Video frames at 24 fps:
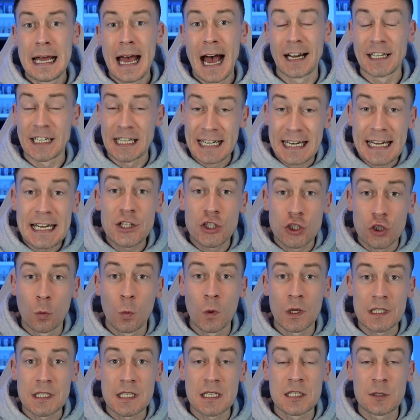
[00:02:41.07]
and you need
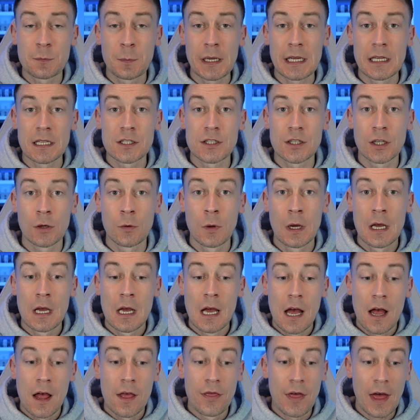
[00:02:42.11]
someone to speak to,
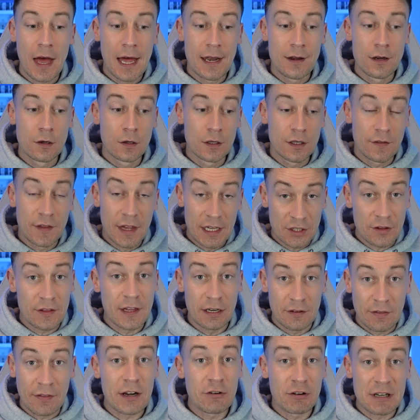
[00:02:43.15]
then
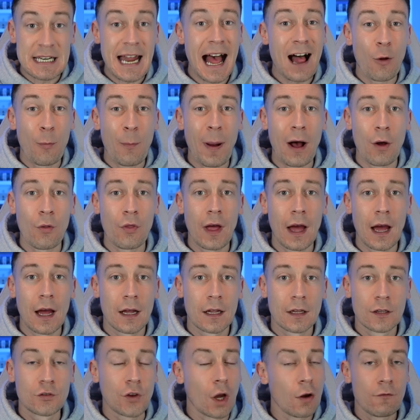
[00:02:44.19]
there is help out there.
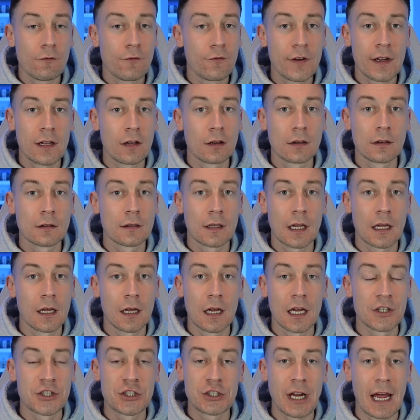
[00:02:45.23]
Don't feel
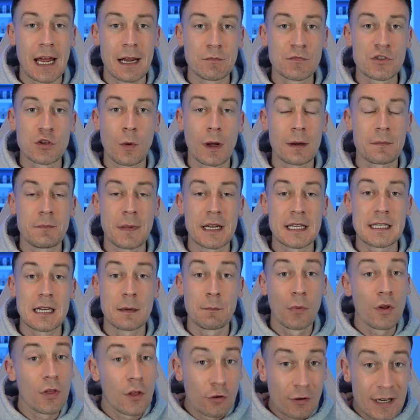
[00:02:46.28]
ashamed to admit it,
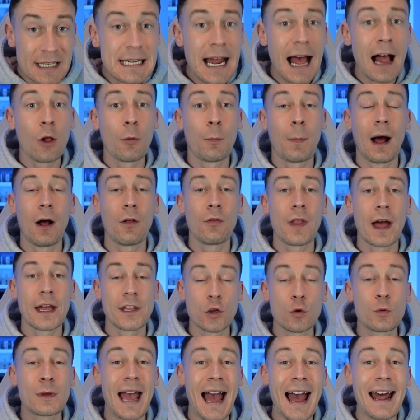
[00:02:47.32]
but there is help out there.
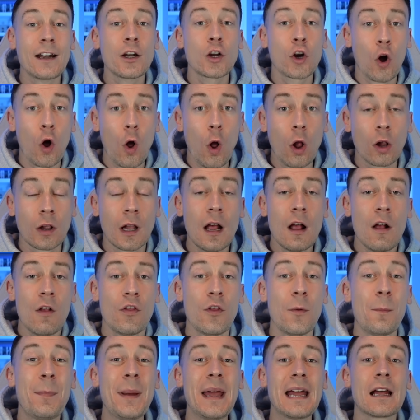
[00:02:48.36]
You can call
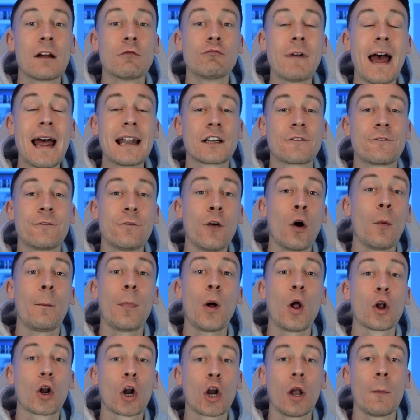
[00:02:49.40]
the Big Red
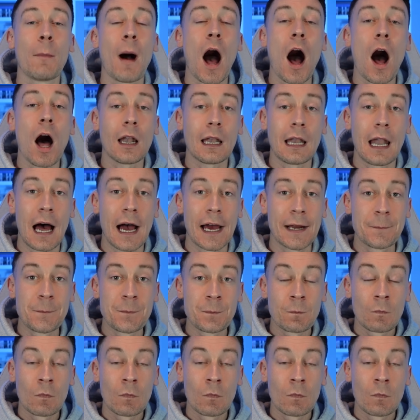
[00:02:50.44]
Football Club hotline.